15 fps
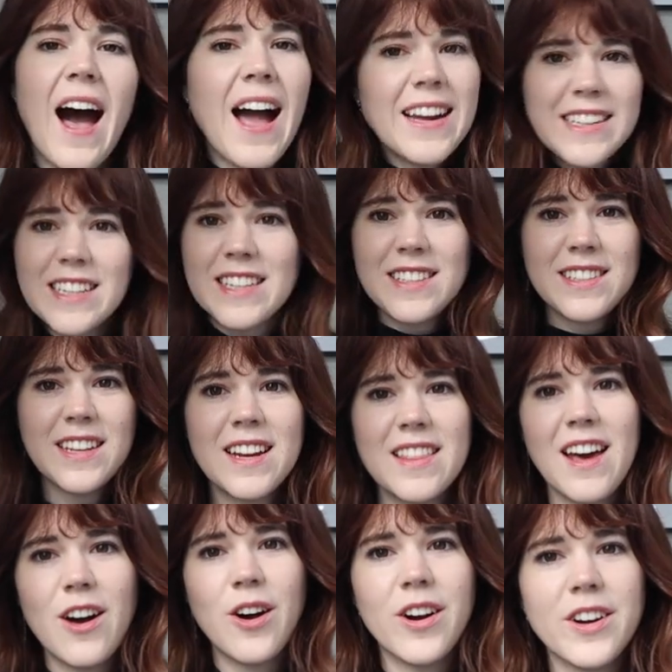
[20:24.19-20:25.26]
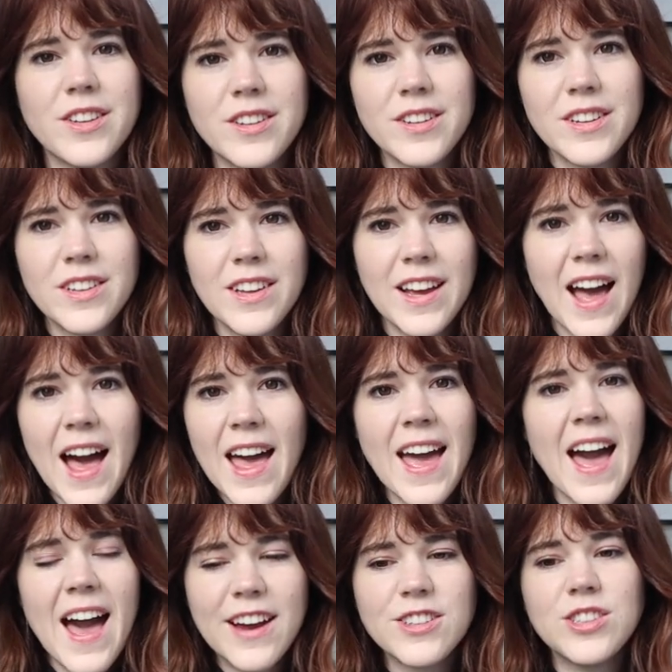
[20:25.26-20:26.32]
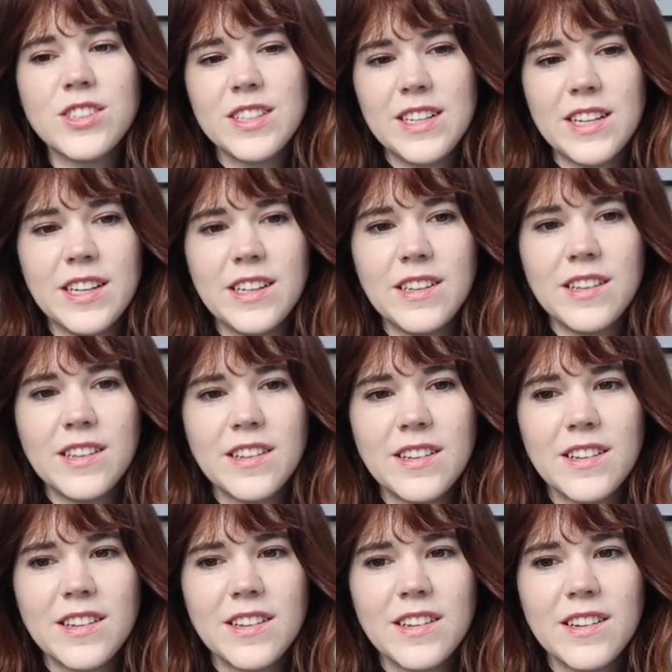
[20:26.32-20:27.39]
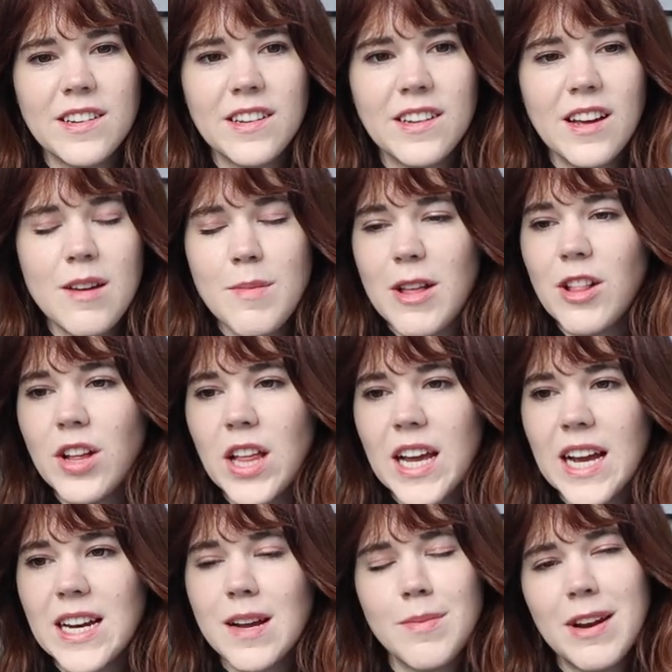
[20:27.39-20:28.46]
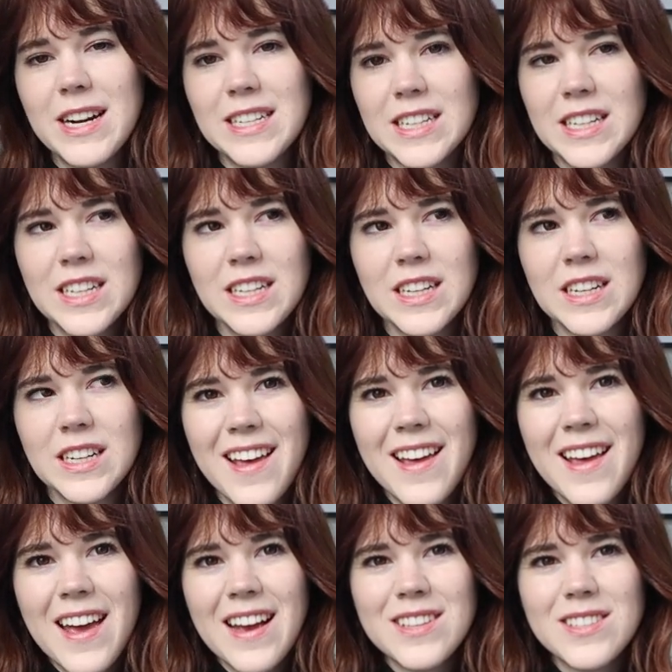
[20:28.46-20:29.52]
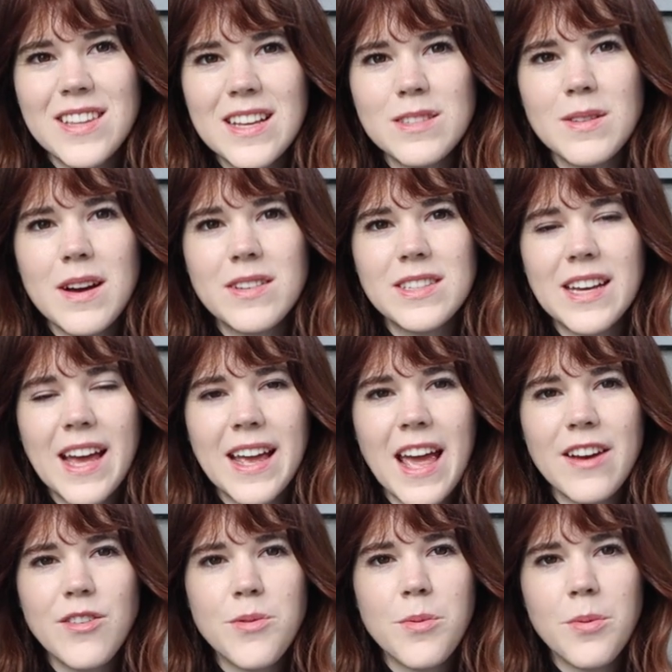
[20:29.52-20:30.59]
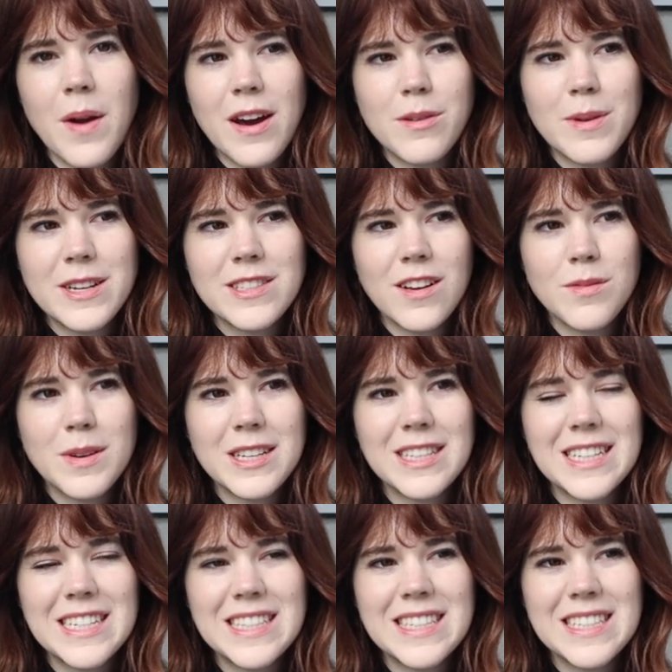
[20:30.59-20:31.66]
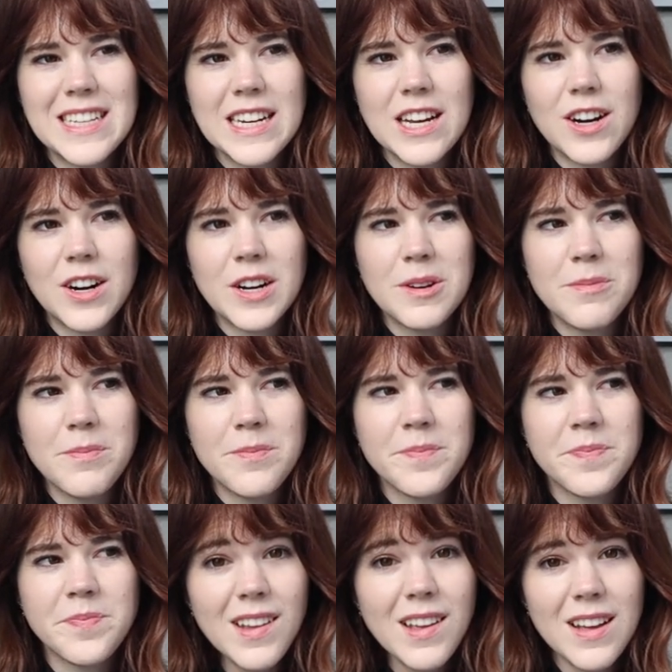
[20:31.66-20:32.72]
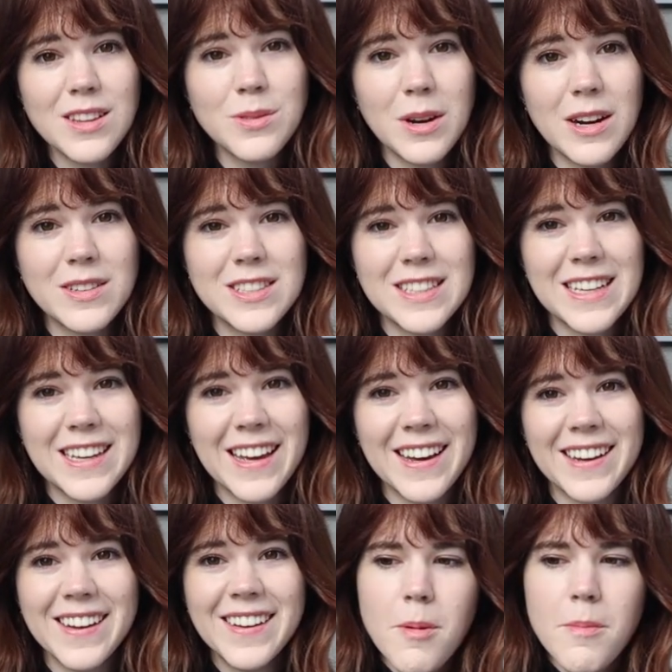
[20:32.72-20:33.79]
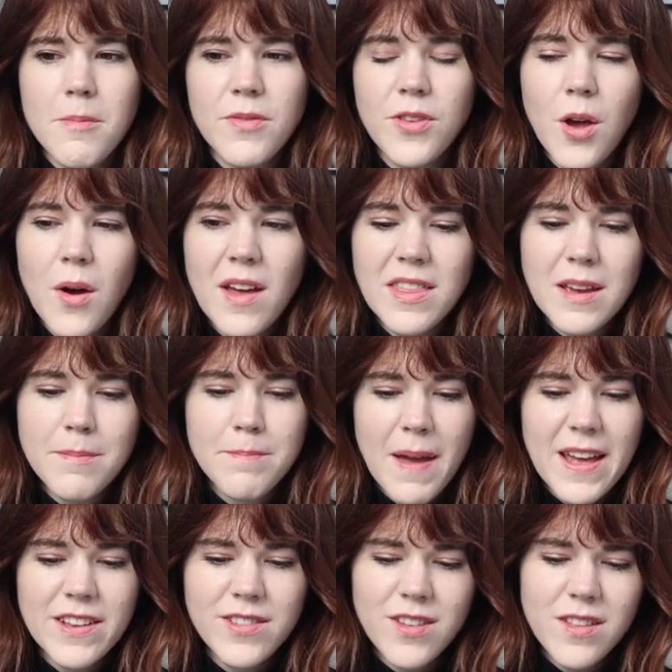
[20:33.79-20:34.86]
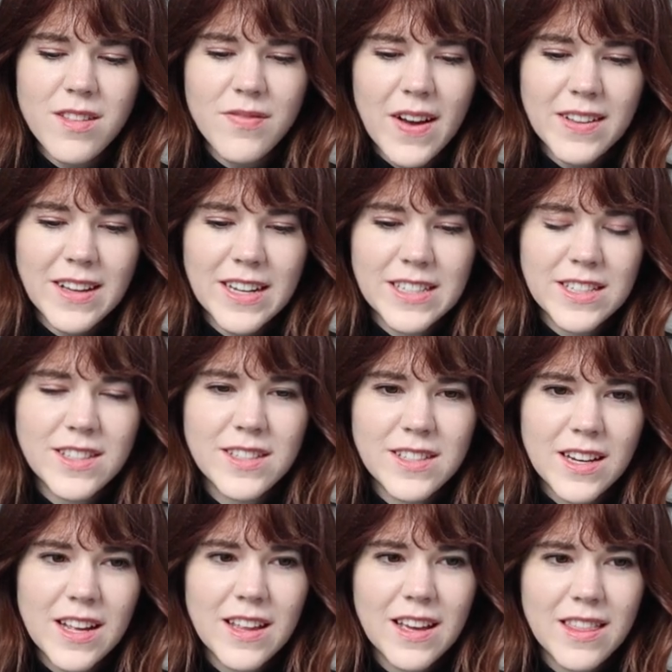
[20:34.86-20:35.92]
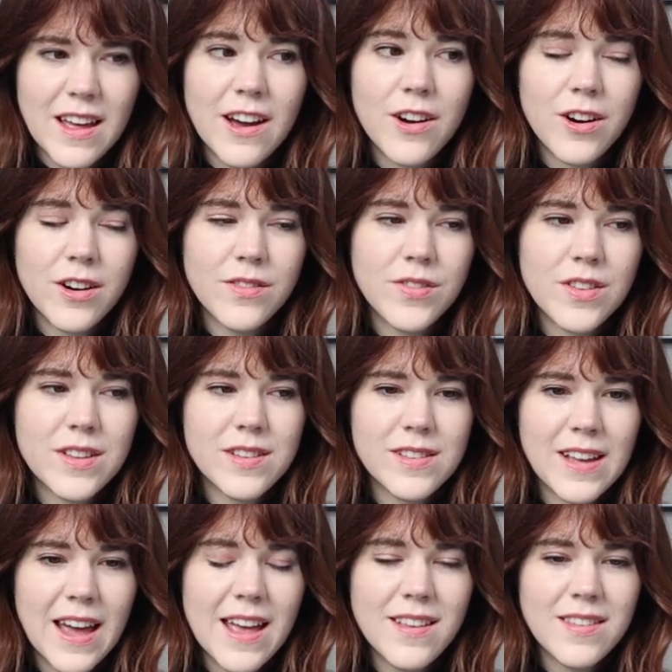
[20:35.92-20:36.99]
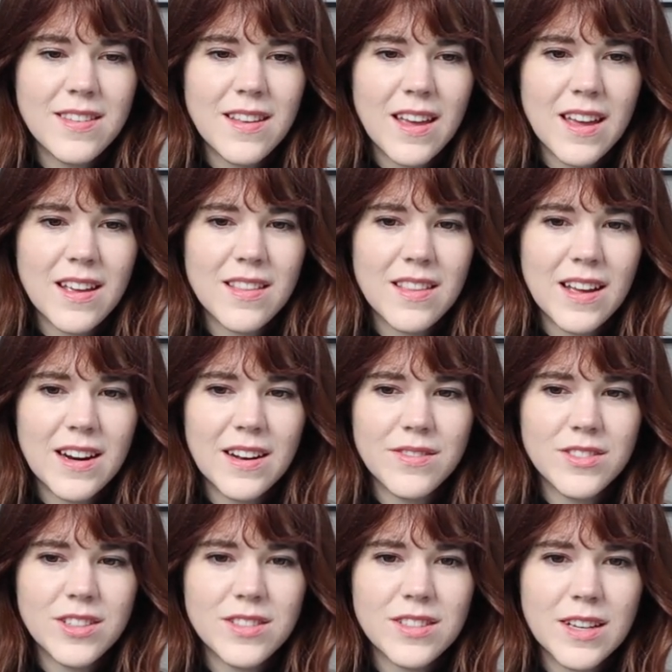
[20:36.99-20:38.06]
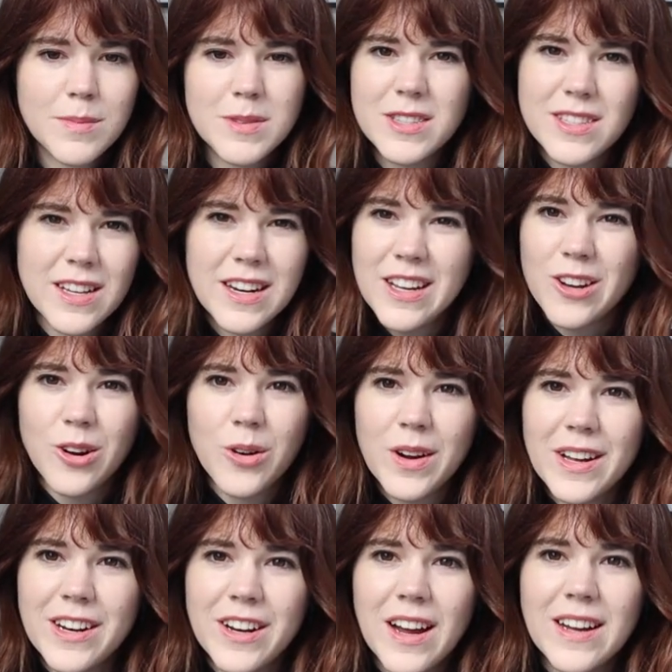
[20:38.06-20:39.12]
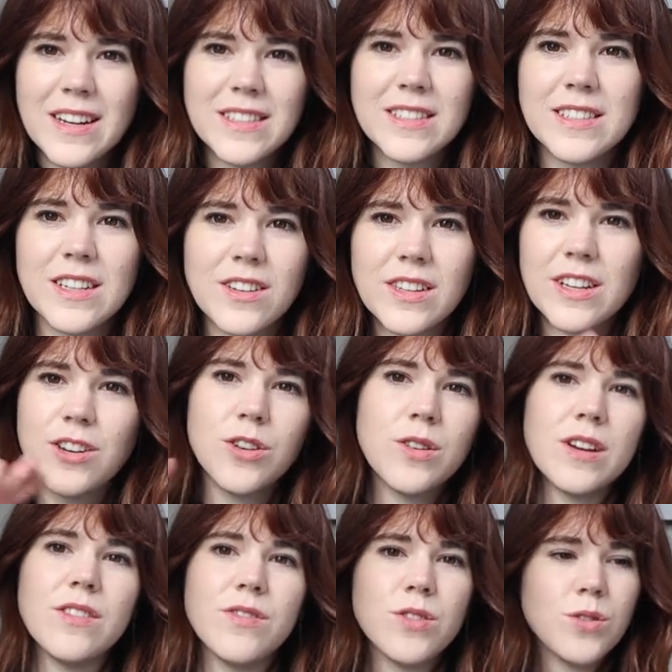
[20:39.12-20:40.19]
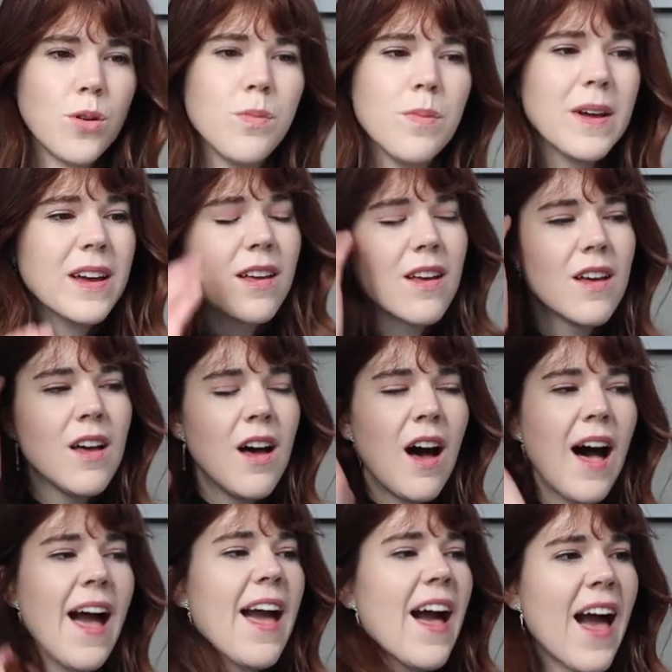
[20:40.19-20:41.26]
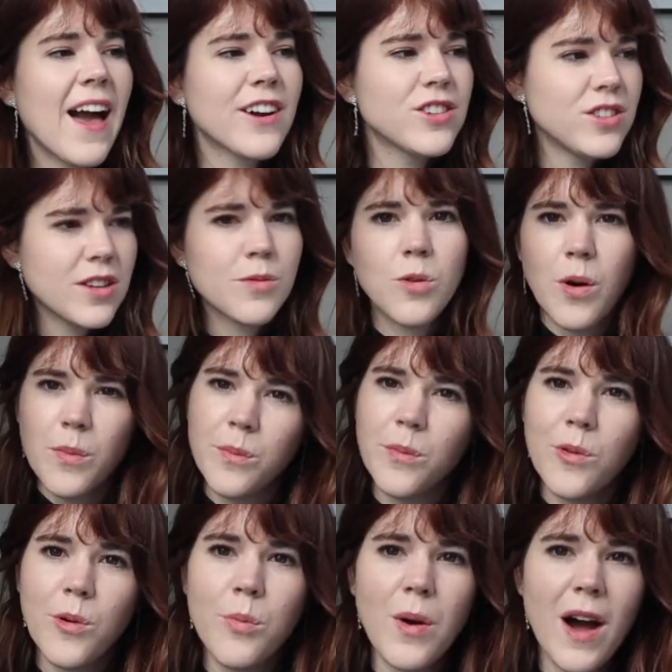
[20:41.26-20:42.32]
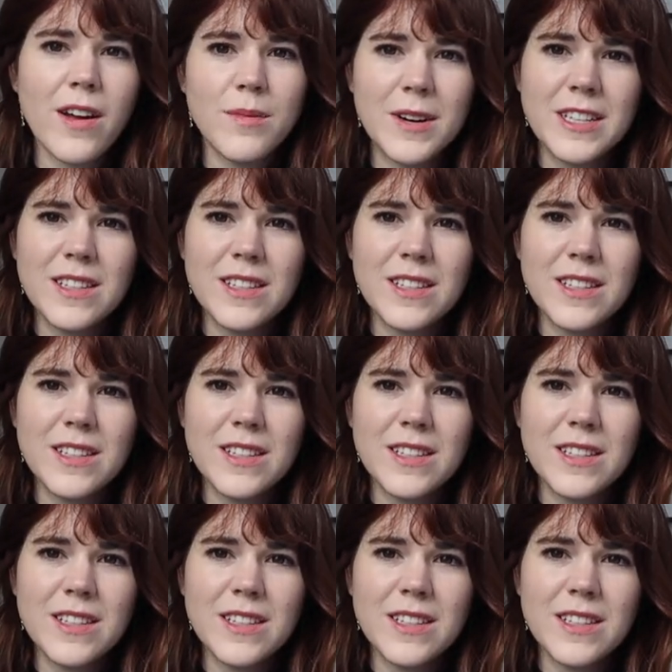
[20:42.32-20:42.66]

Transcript: I didn't study that hard. Like, I actually didn't. It may look like I did, but I didn't. And so that's why I was like, I can't even be proud of myself because I didn't study hard. That's what I was thinking. So I think based on the fact that I didn't study like that hard for this test, and that I've just like been studying Korean and not necessarily Korean for TOPIK, I actually am proud of